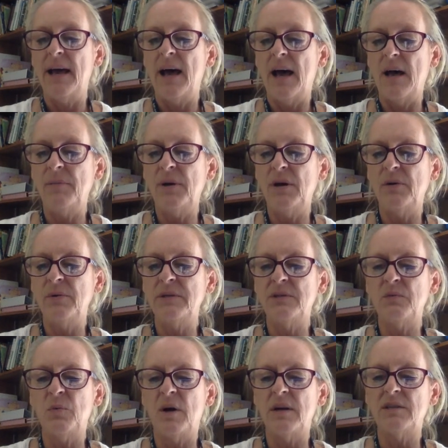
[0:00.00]
Amma always
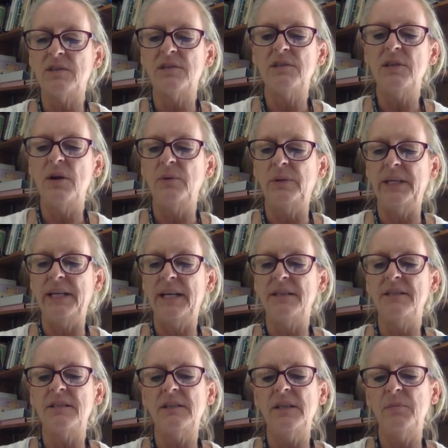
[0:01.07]
walked slowly and
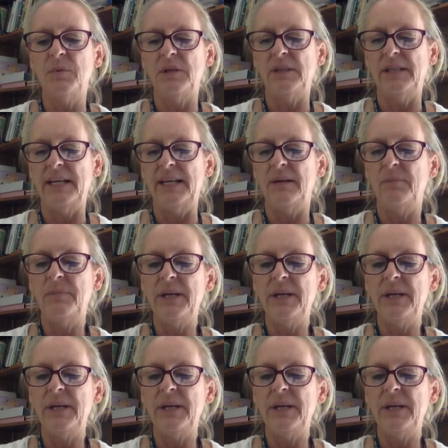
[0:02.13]
deliberately,